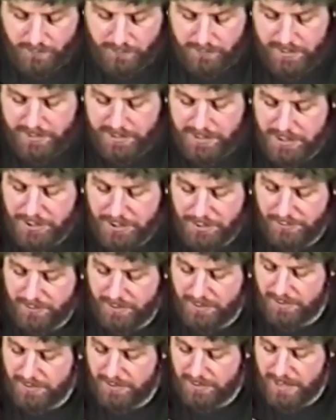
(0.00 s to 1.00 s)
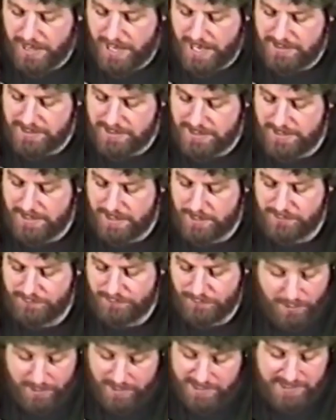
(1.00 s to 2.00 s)
The teacher in our little class that day was
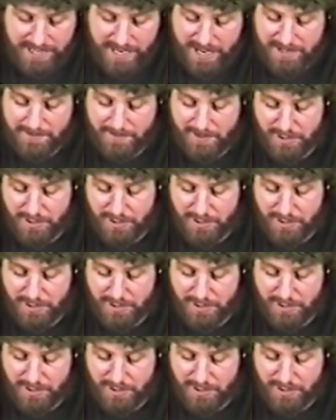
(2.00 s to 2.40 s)
very excited